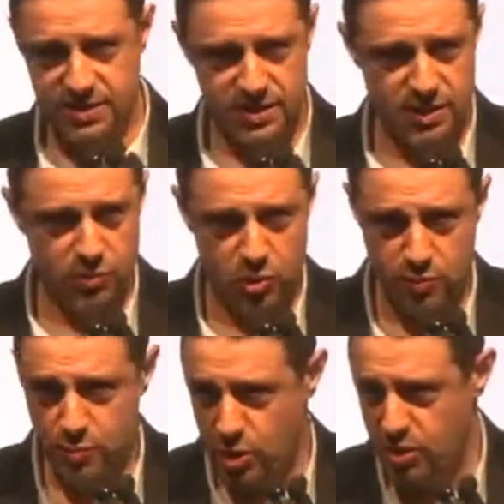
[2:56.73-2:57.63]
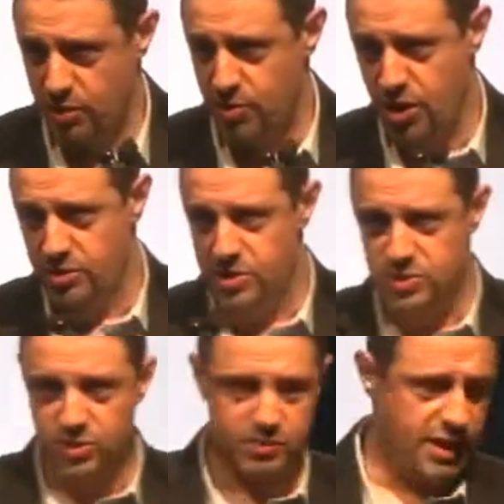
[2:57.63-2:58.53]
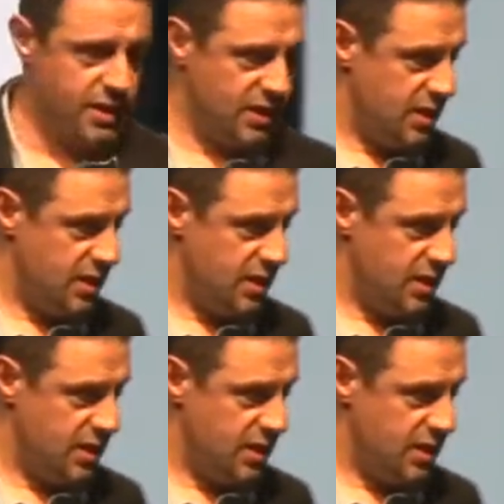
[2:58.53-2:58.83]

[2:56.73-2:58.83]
They say, what do you mean? I'm not a tester, right?